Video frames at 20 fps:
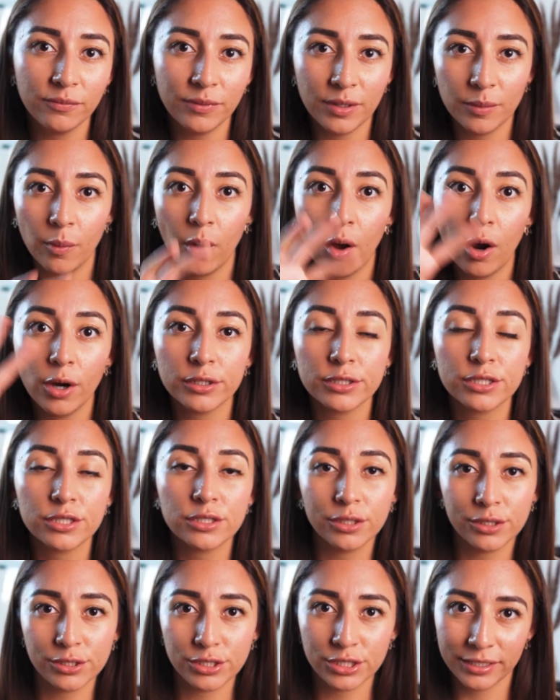of people are
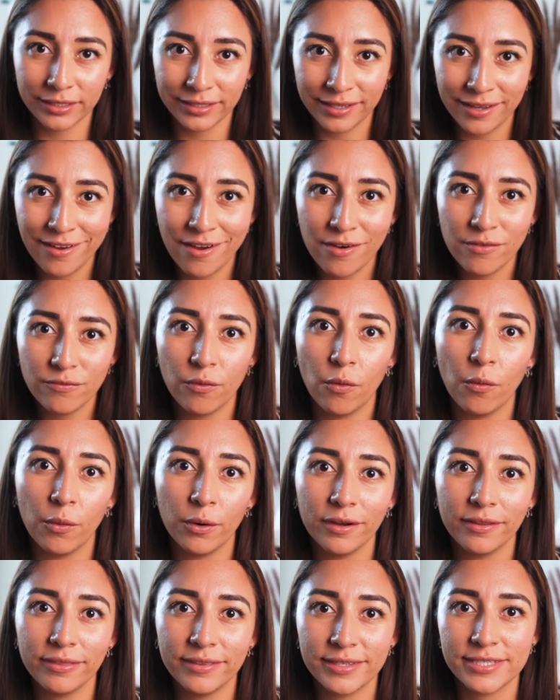searching
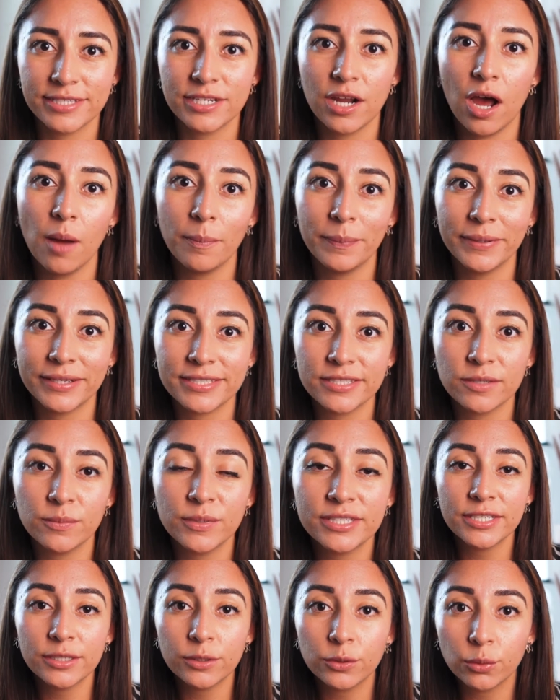for this topic. So
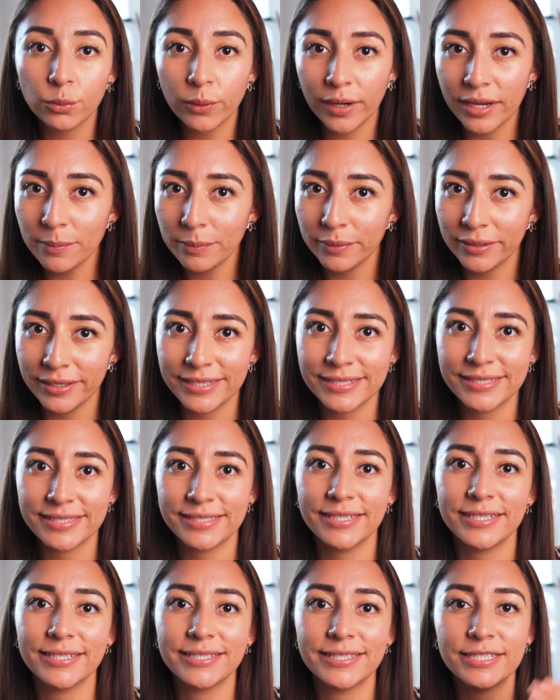a great place
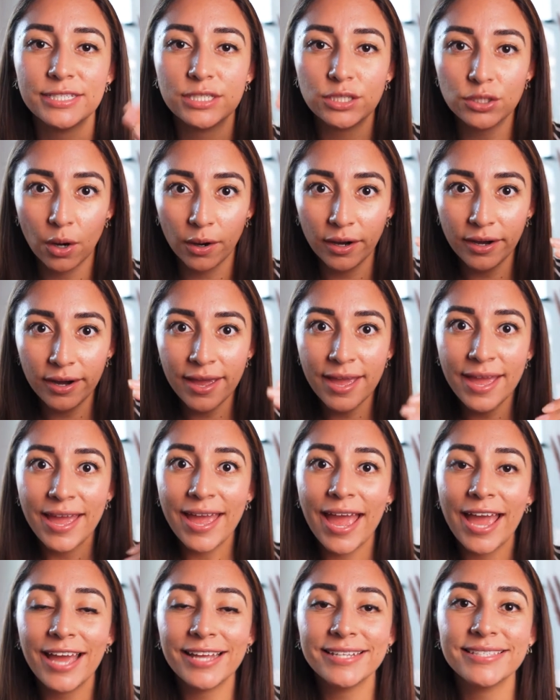to start
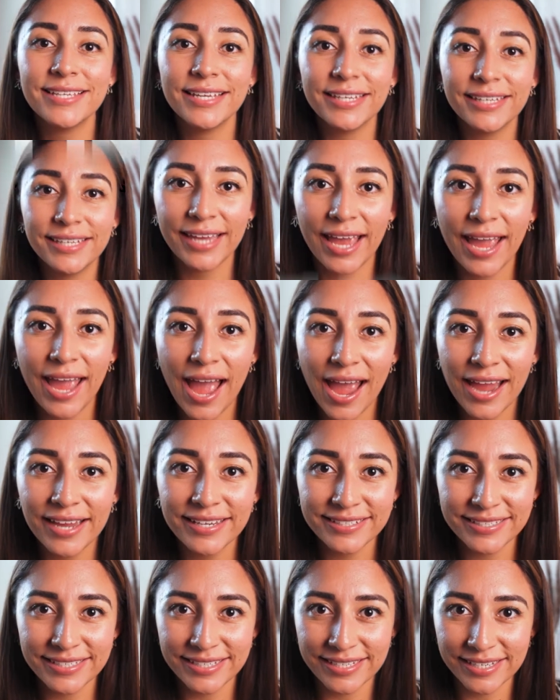and to get
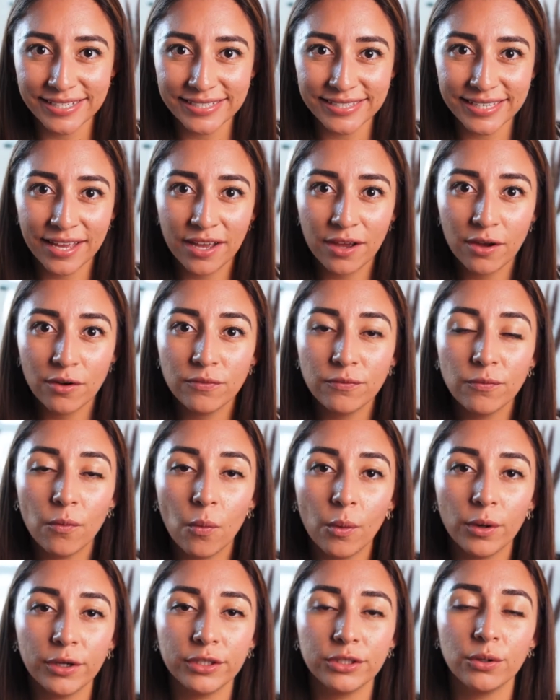ideas
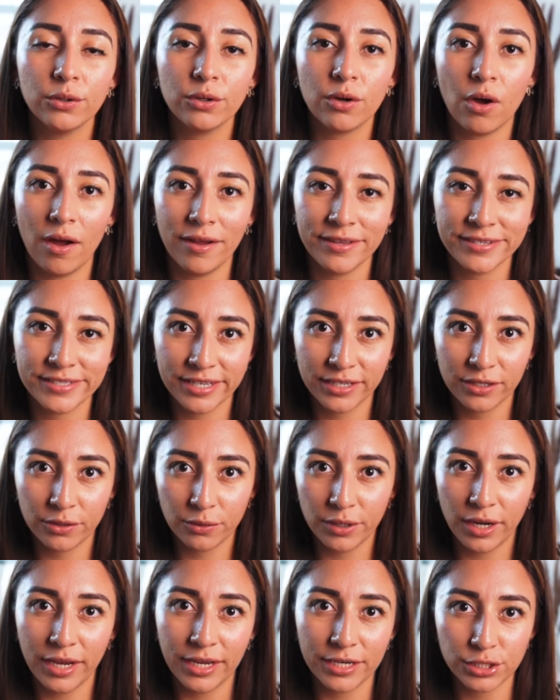for your content
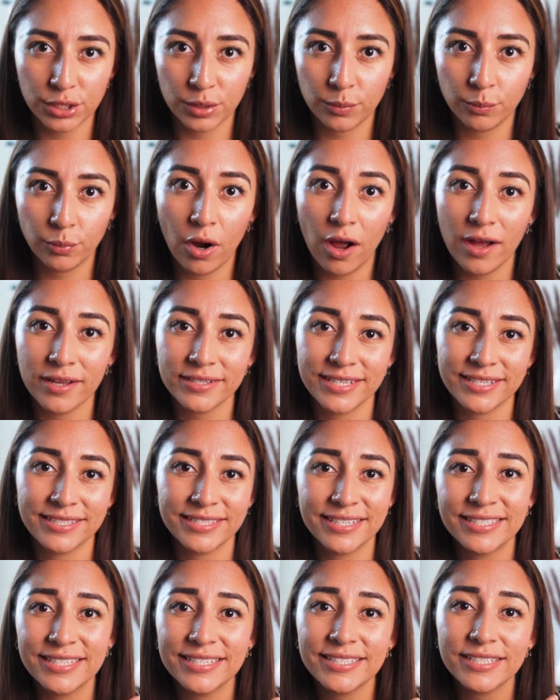creation process.
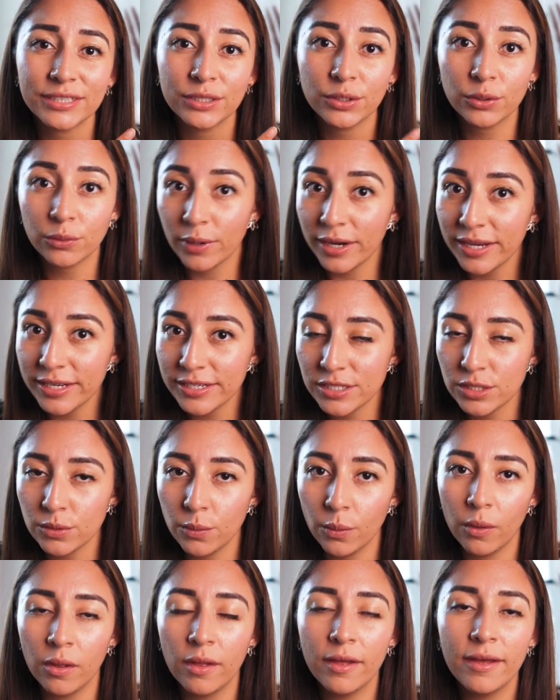This is a great
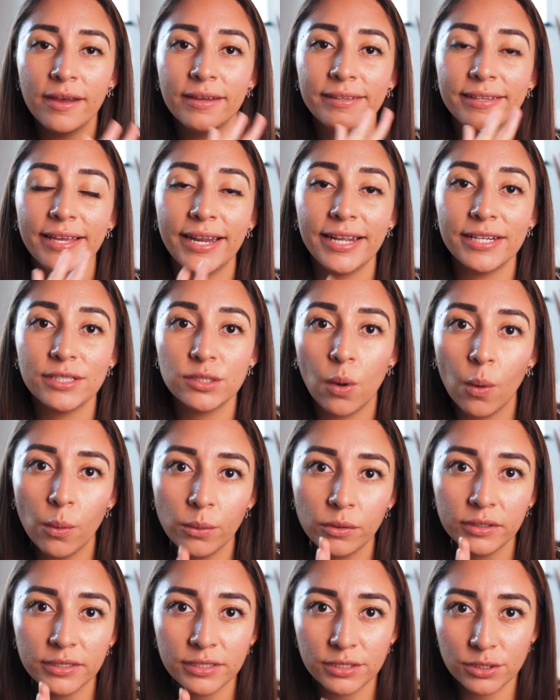tool that I
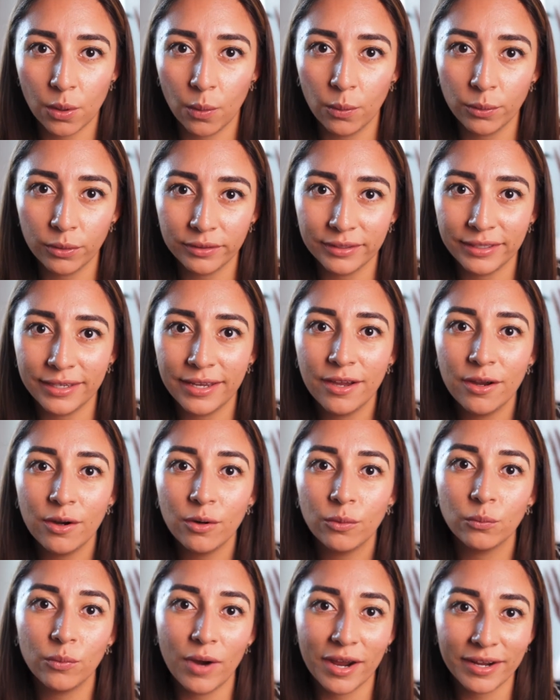totally
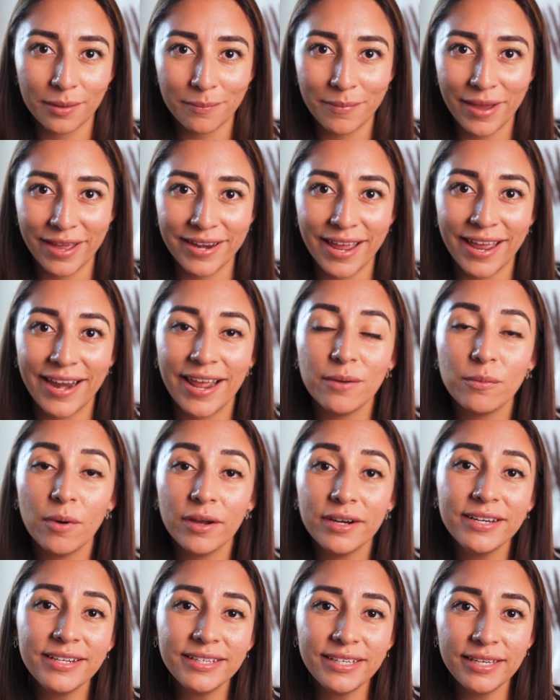recommend. And I
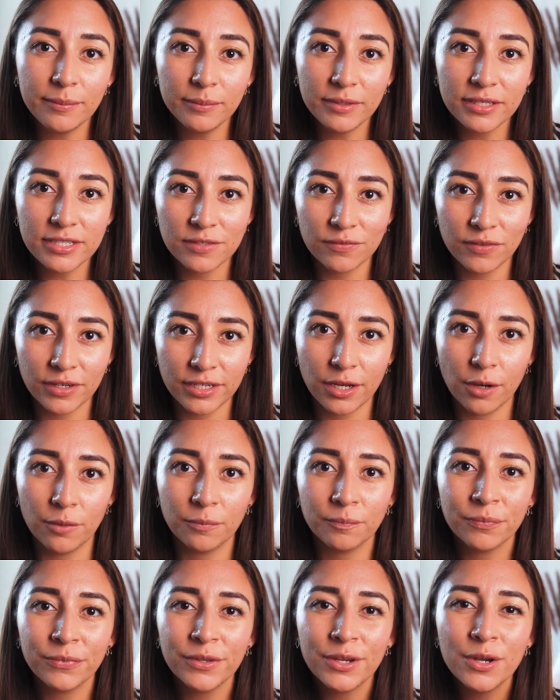wanted to keep this
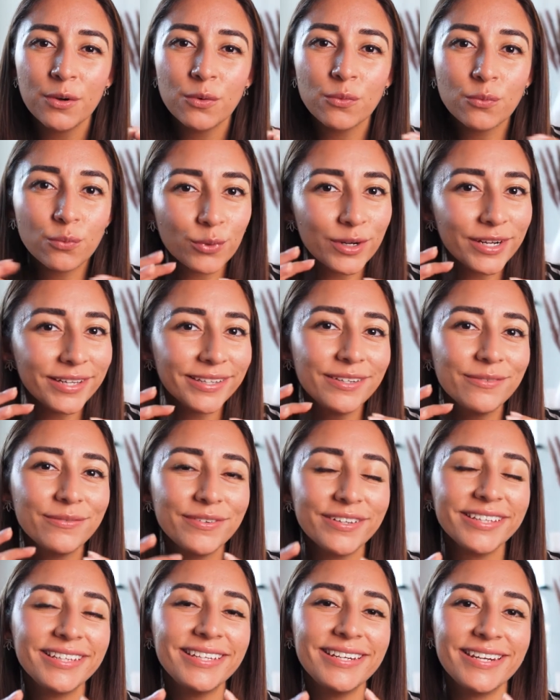video
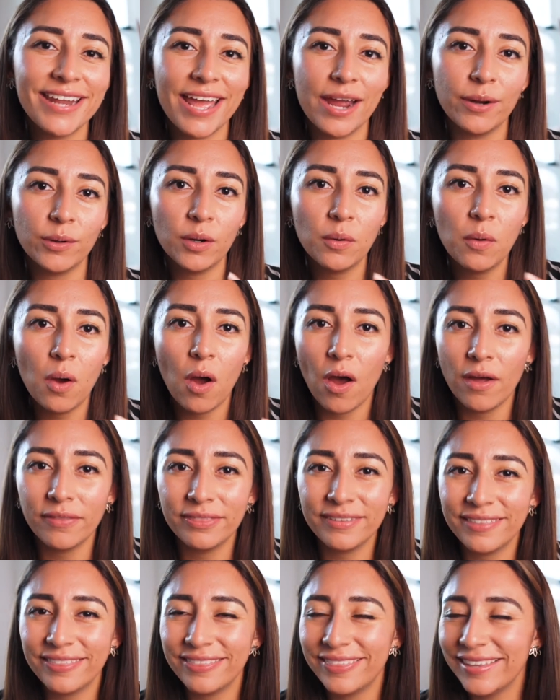really narrow on
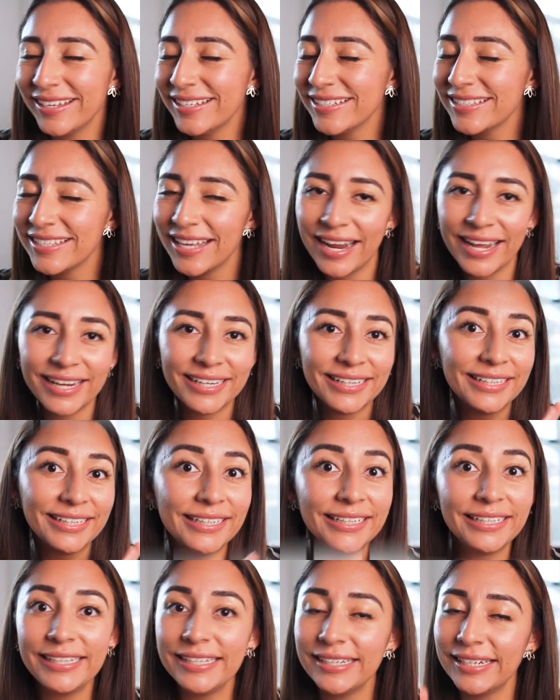the things that I
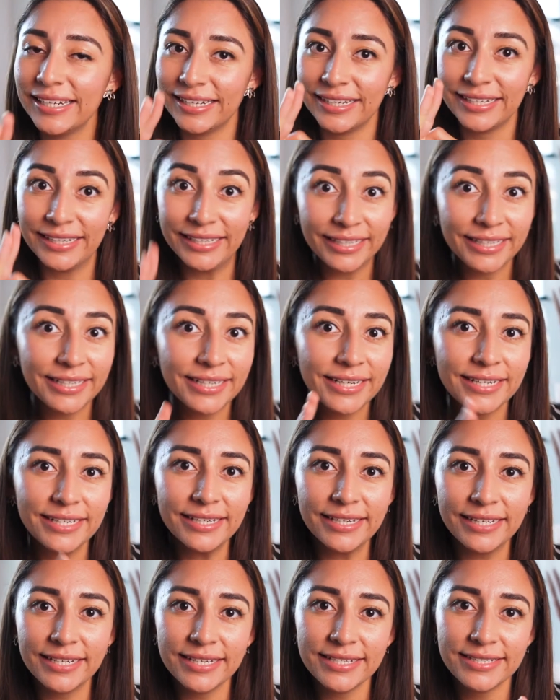
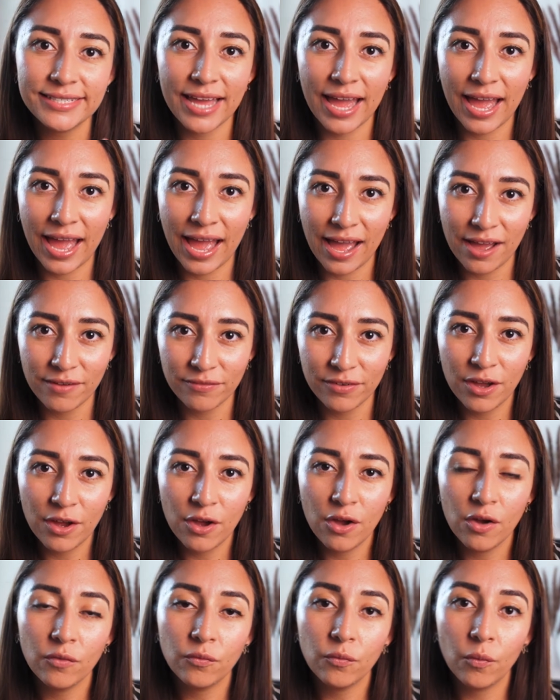needed to have
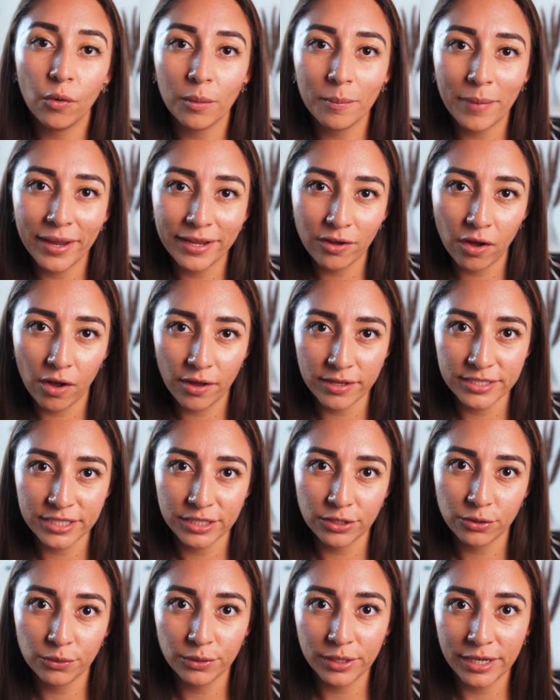for my
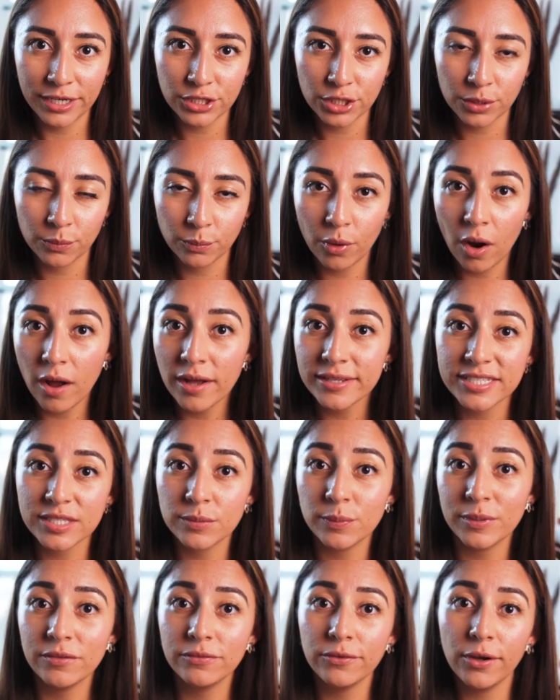content creation process.
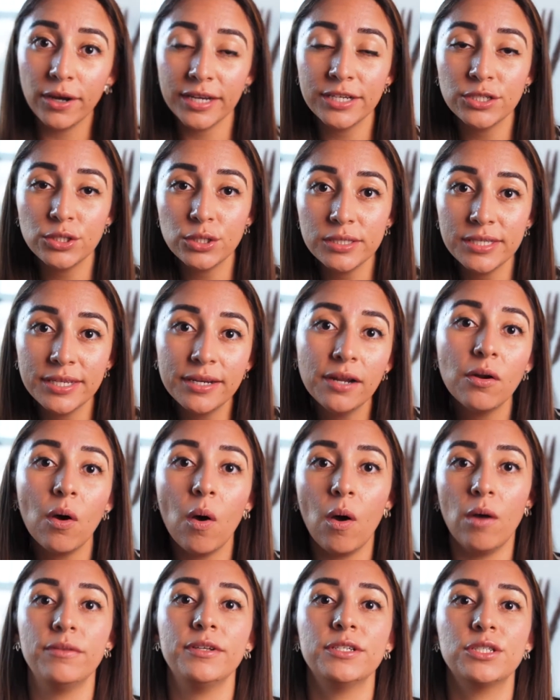But if you're interested in
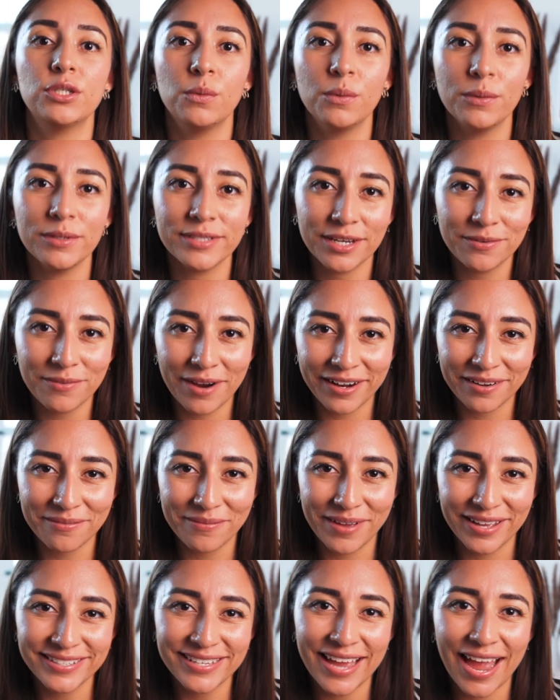all the tools I
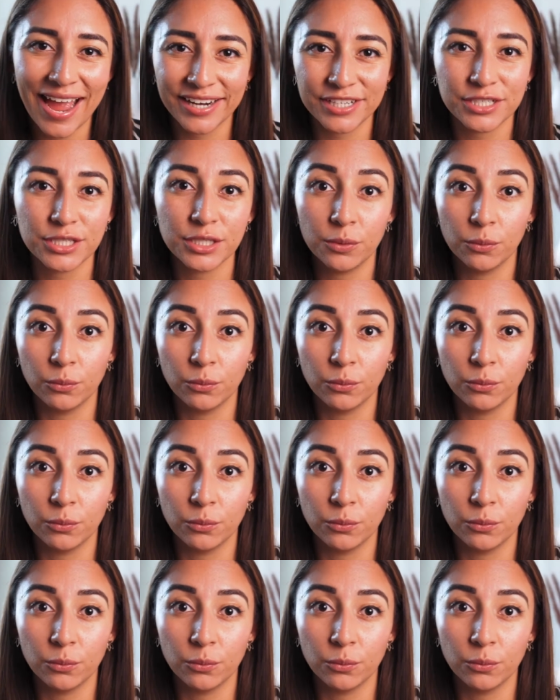recommend to actually